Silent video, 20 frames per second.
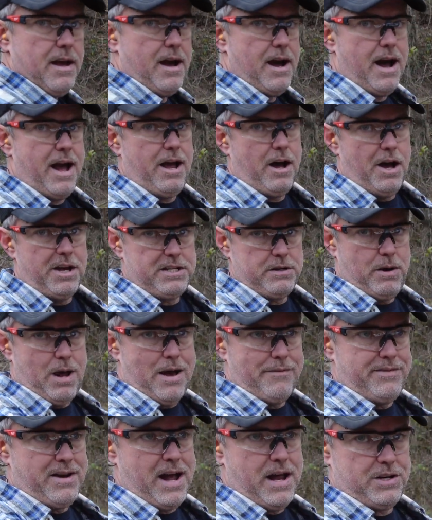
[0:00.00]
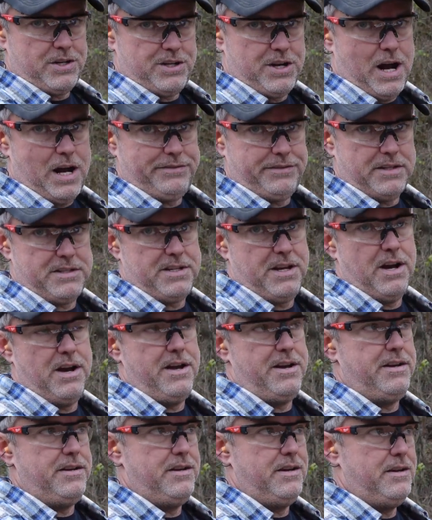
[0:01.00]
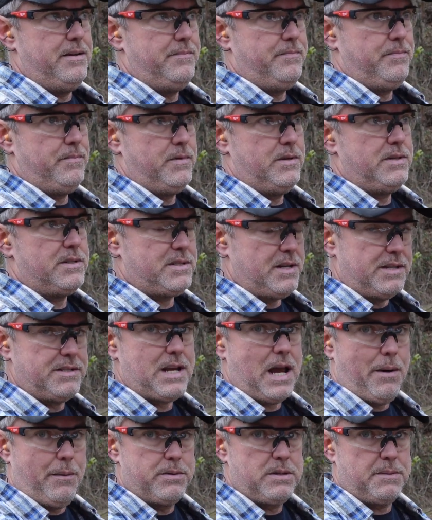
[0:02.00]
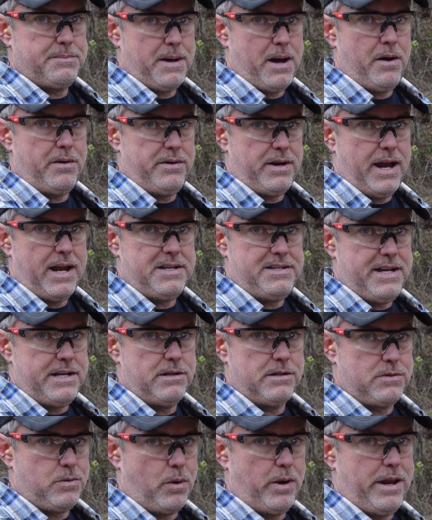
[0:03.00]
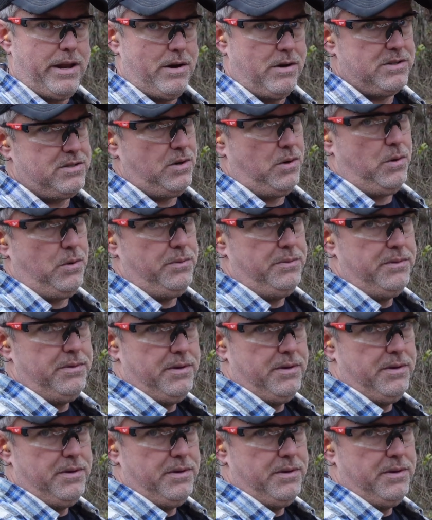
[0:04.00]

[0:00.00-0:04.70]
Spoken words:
I also have not shot this gun since I was about 19 or 20 years old.